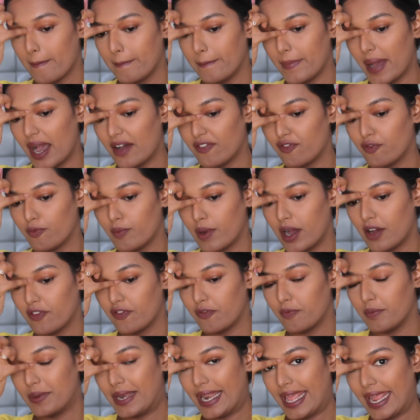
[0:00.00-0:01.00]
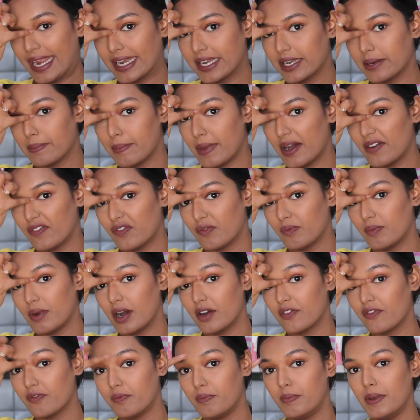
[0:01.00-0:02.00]
Buff, buff, blend, buff,
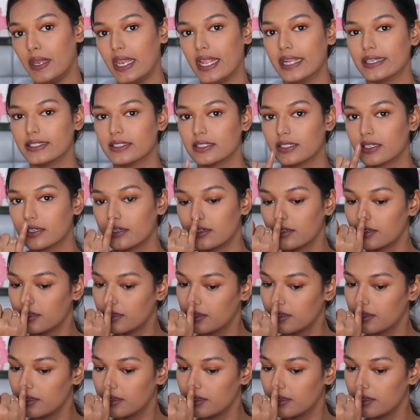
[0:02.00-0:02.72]
buff, blend.